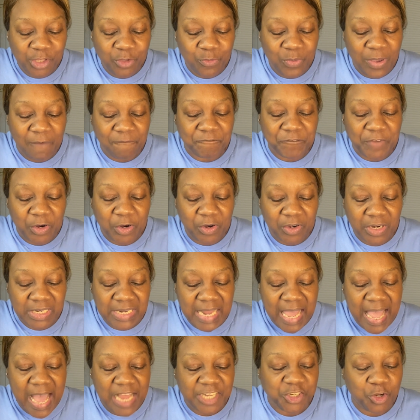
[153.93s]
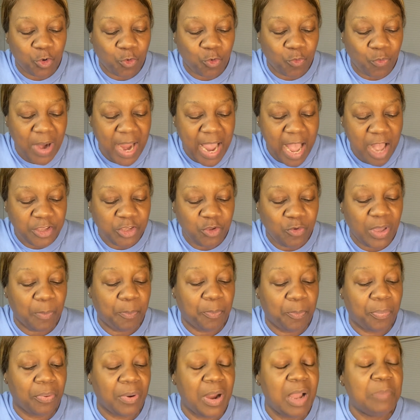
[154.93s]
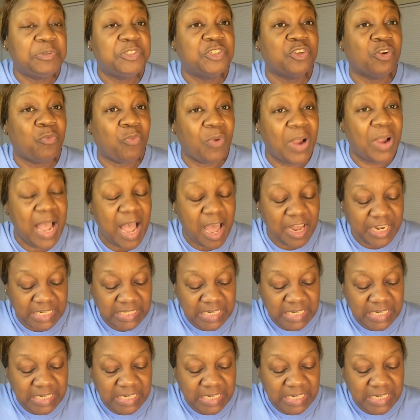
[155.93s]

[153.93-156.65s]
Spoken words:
You have fertilized your ground. You have prepped your ground.